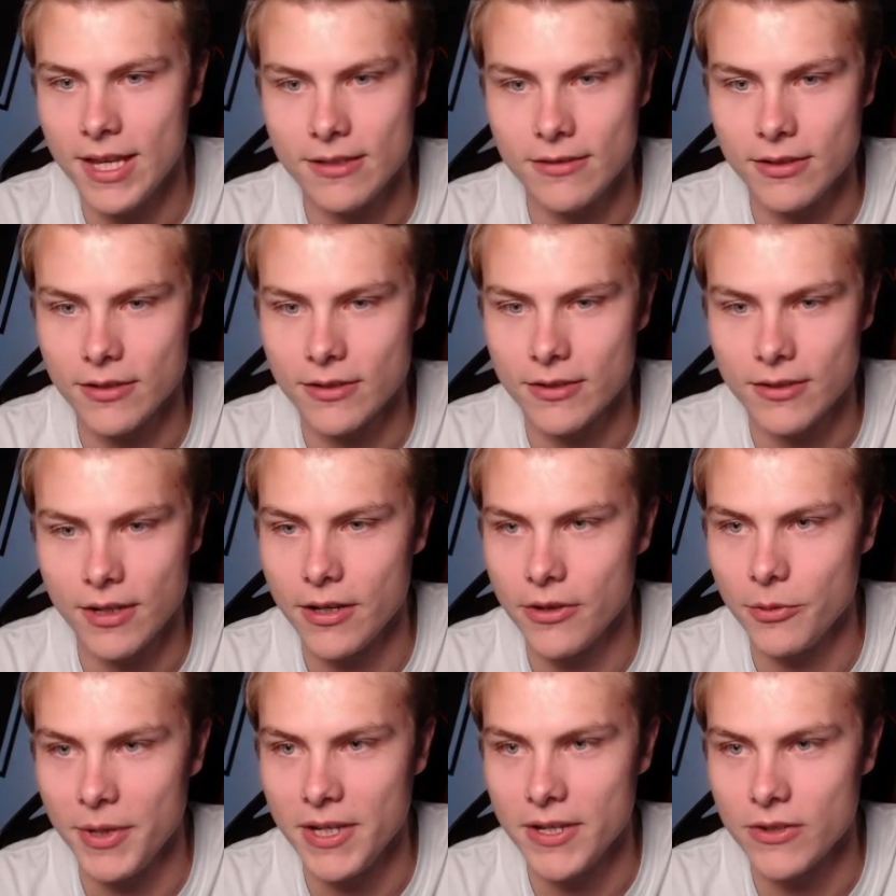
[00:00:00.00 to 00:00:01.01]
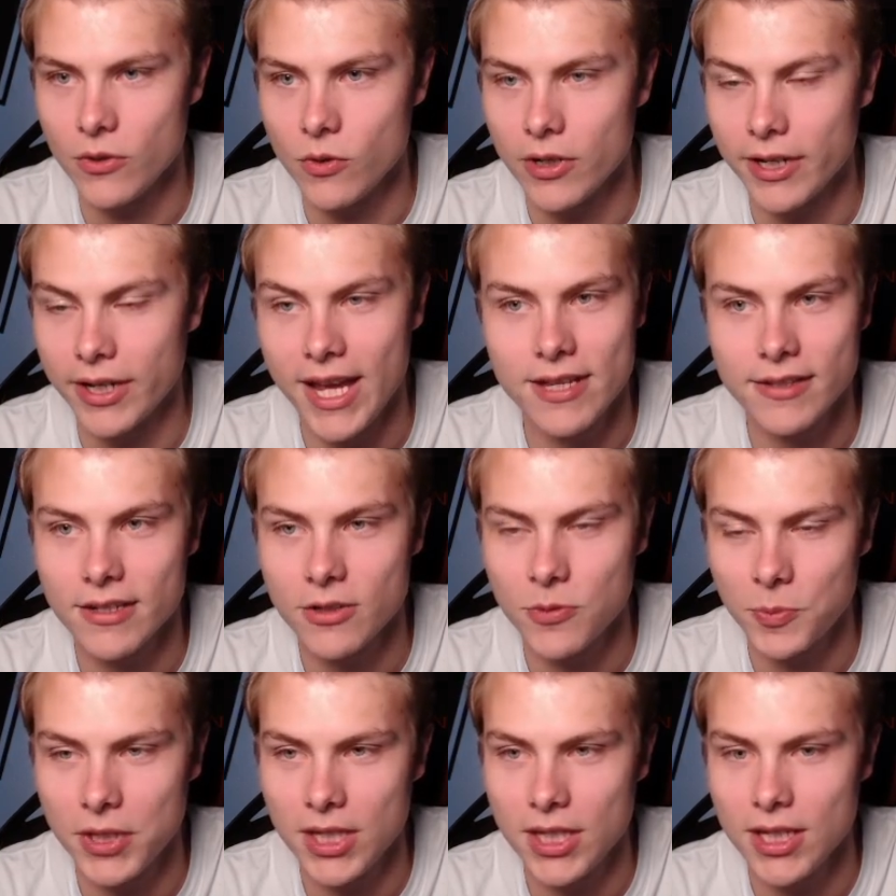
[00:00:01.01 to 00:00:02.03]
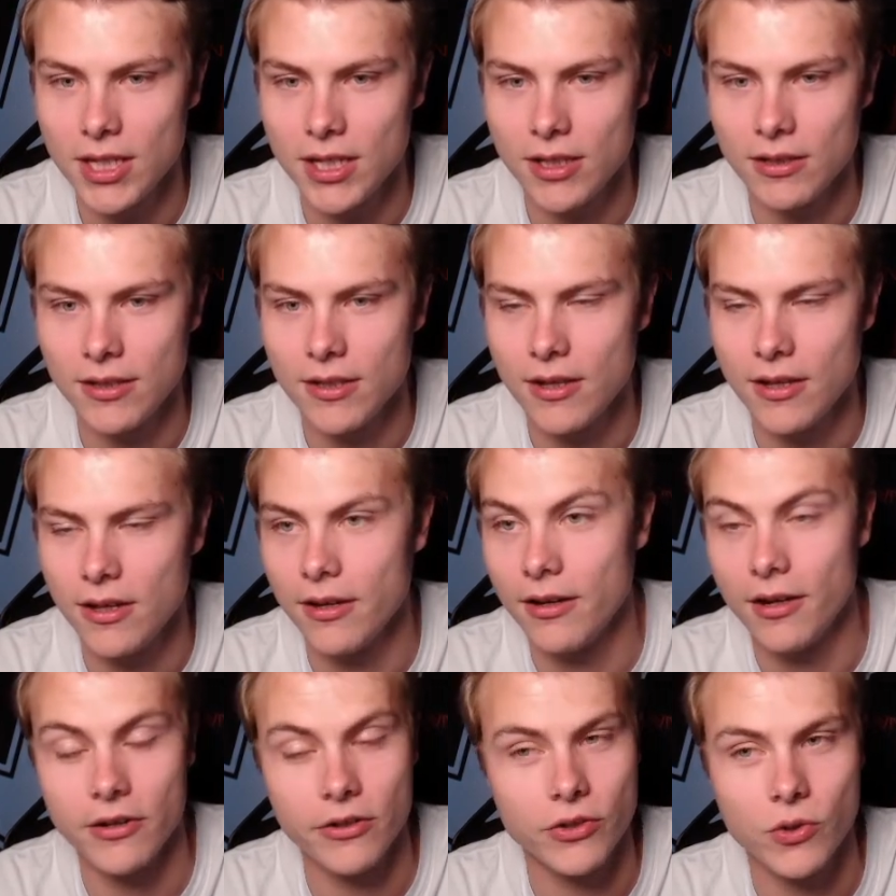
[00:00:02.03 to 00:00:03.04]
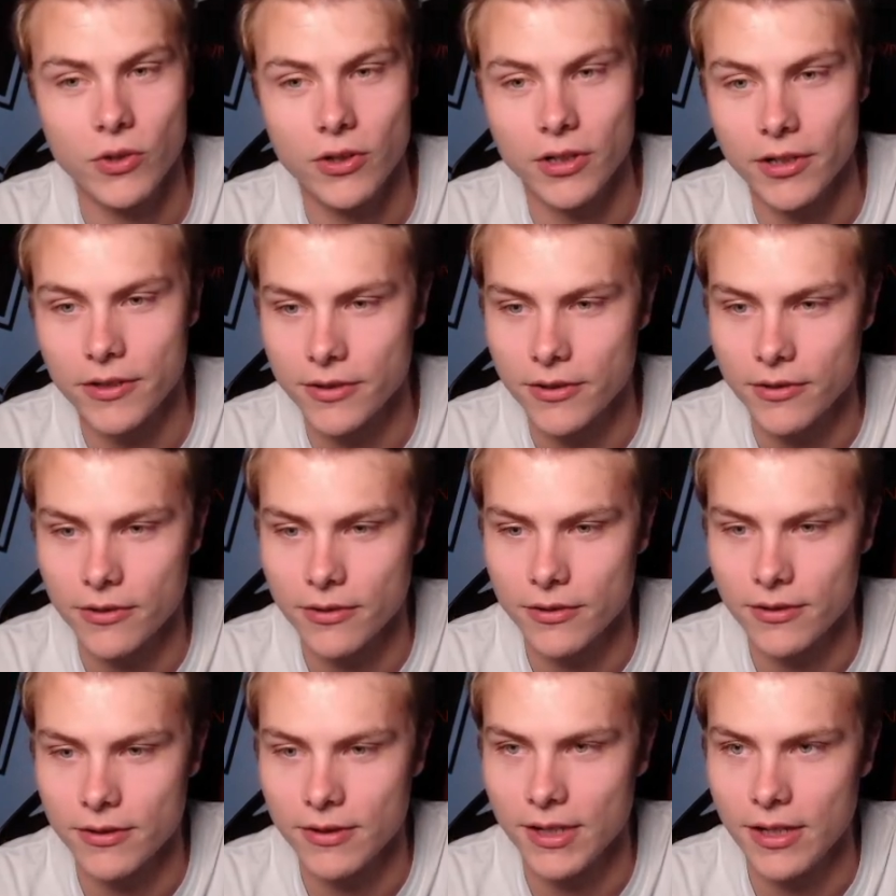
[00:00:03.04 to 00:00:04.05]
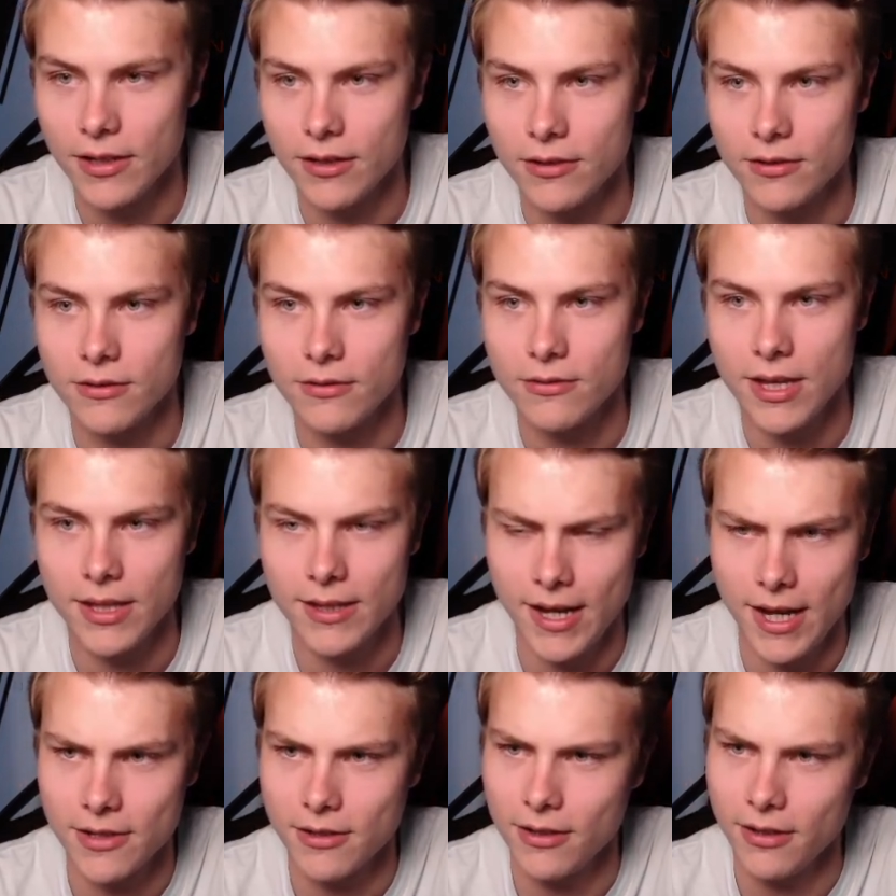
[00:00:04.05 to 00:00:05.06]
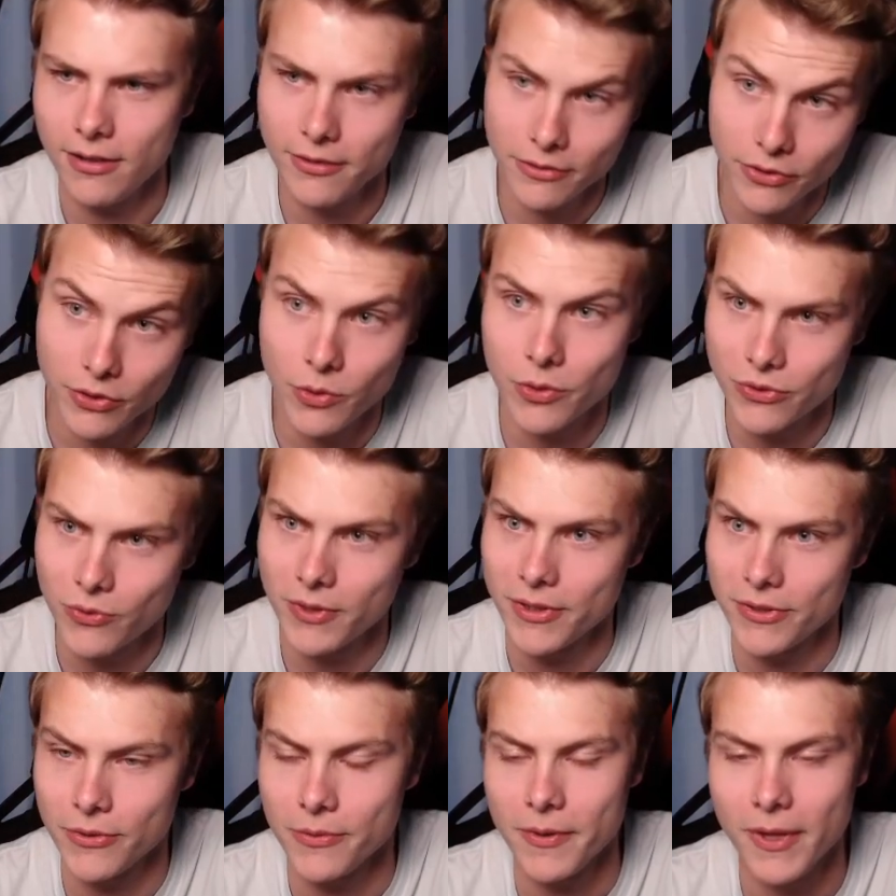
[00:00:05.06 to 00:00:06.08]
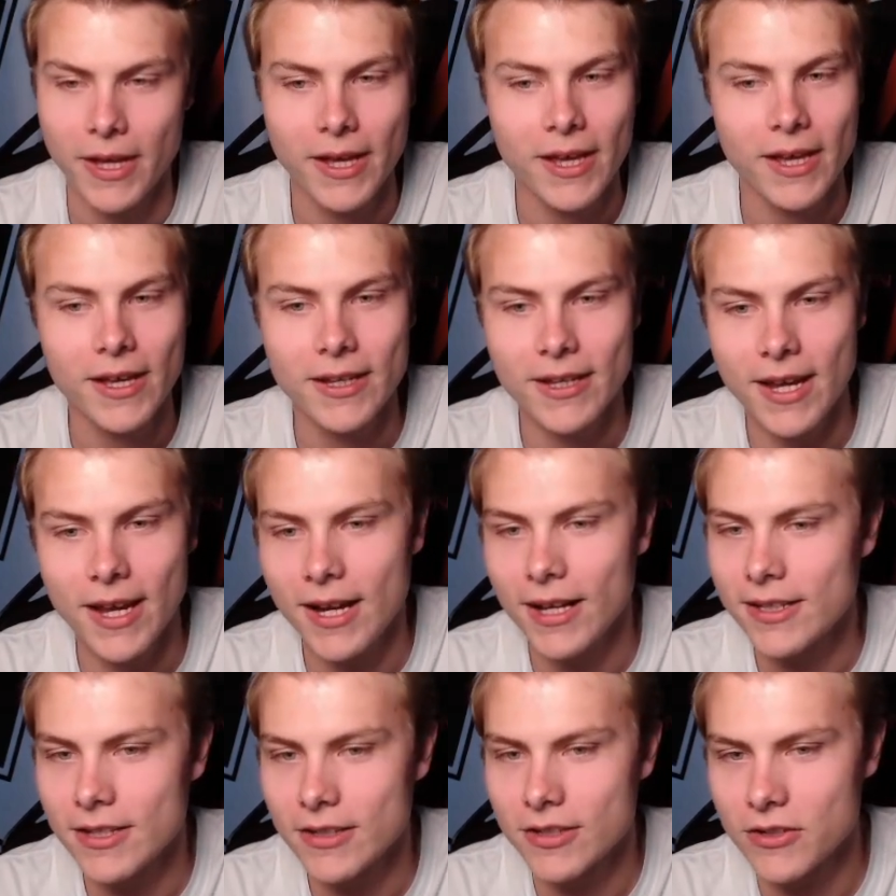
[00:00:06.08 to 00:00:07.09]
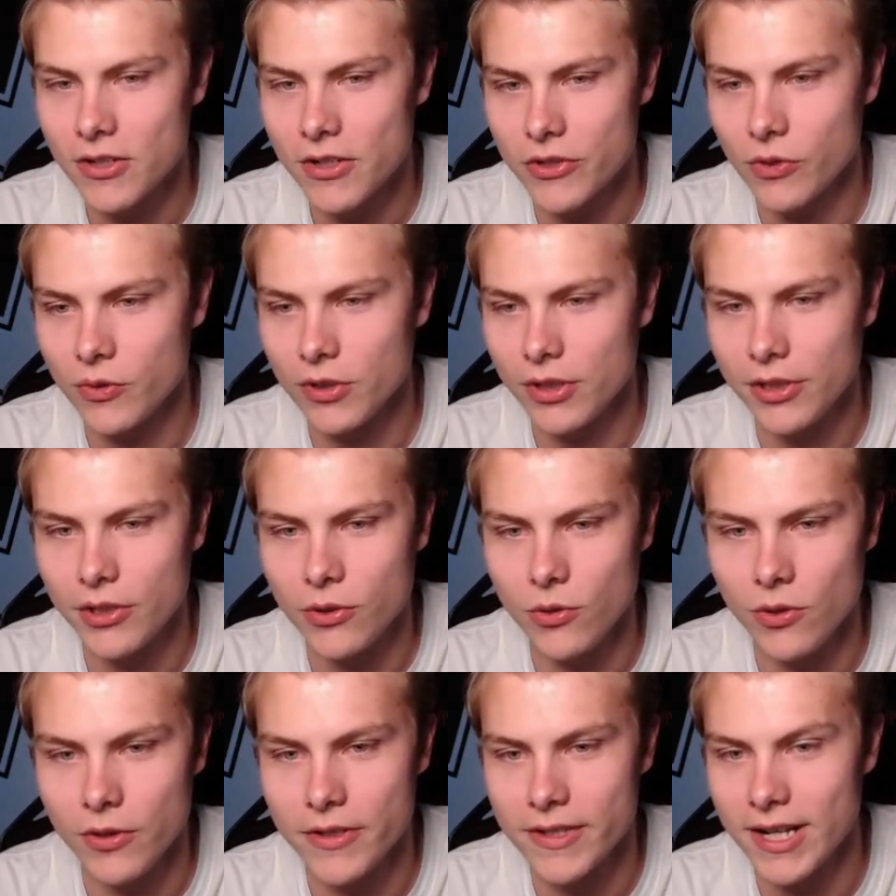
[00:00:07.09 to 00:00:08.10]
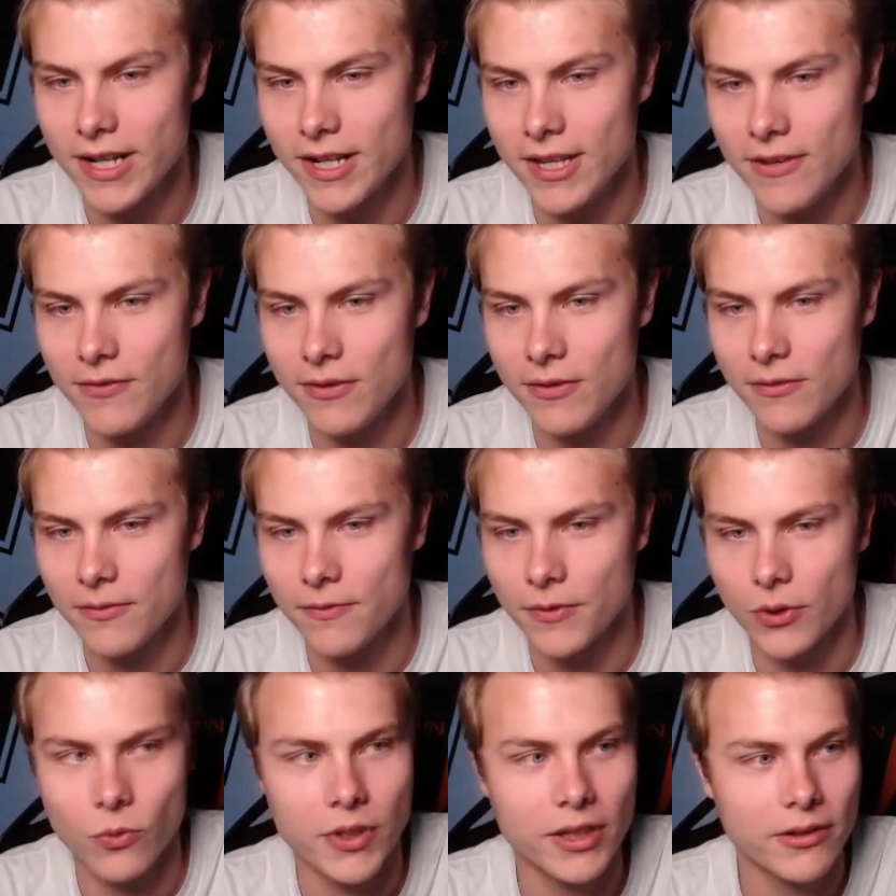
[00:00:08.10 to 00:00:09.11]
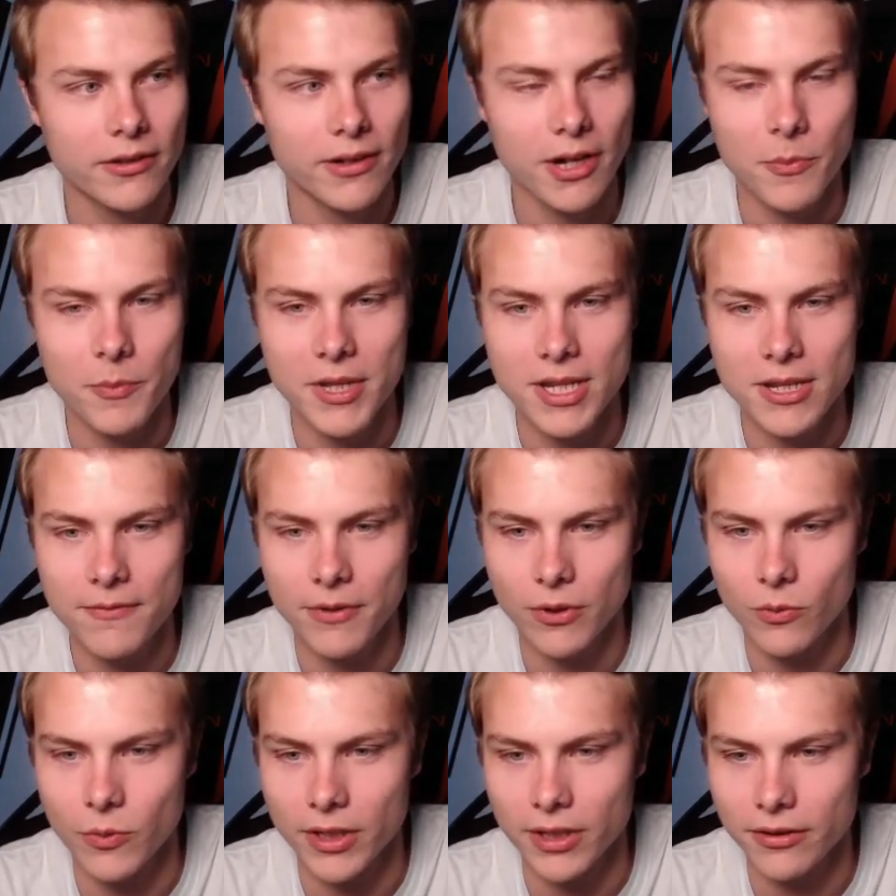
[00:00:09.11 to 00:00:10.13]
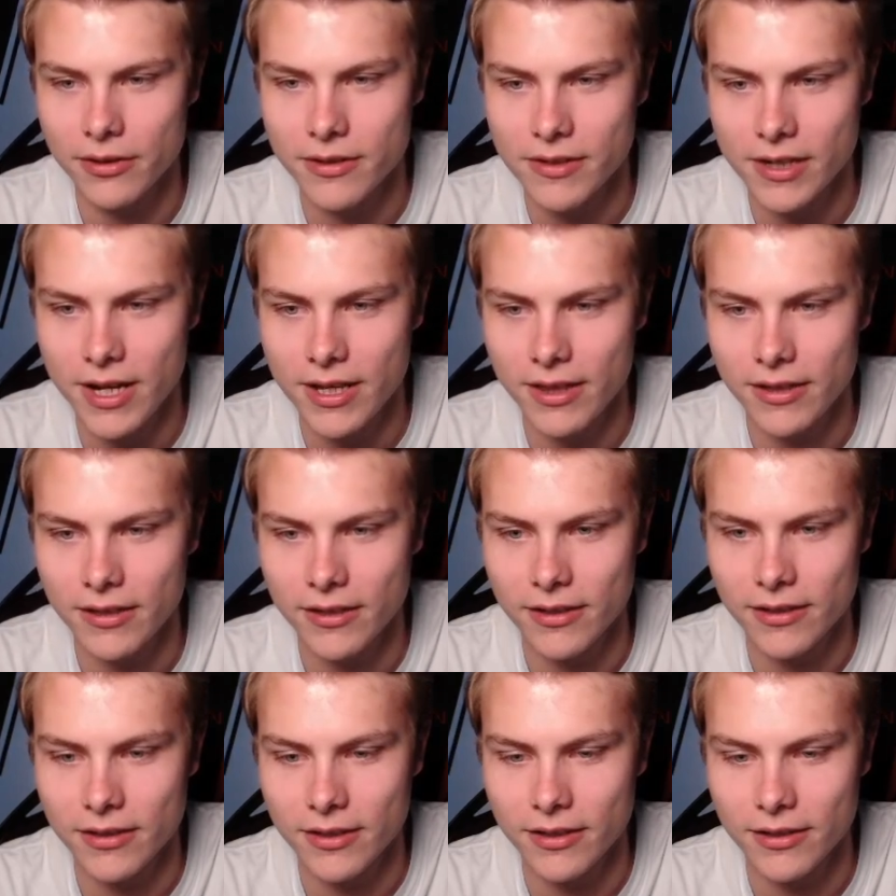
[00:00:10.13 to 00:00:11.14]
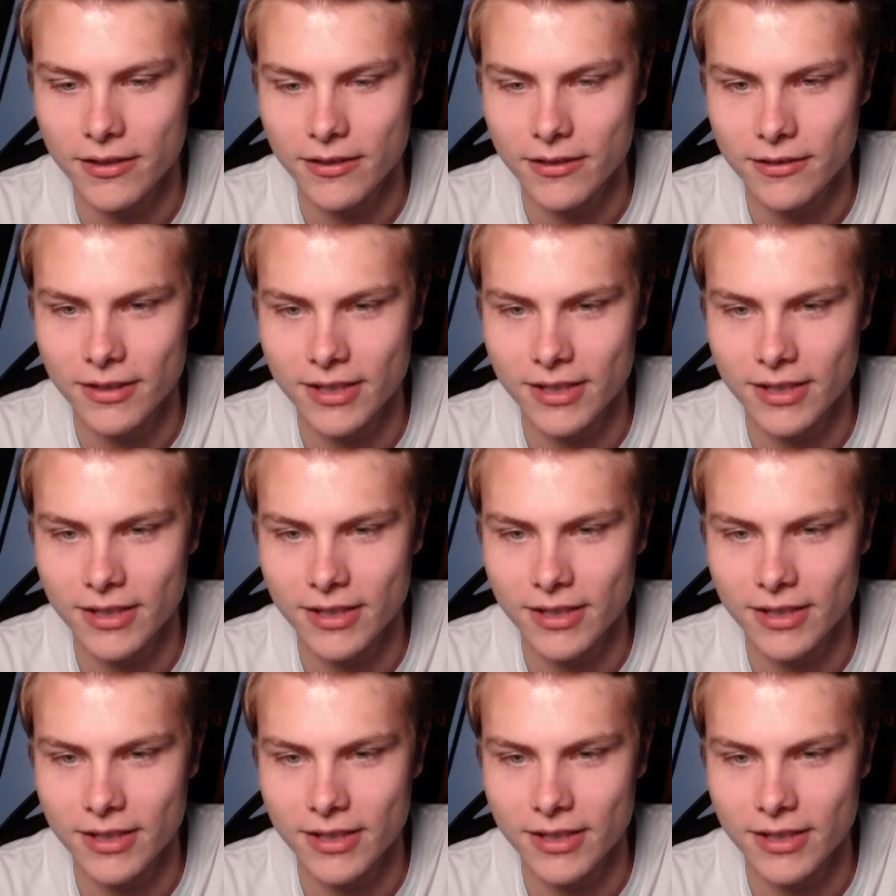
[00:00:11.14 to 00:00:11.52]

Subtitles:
just another amazing work. SSP underscore Hunter underscore 22. Yeah, this is also really cool. He's got even a vert wheeler, a mini vert wheeler inside the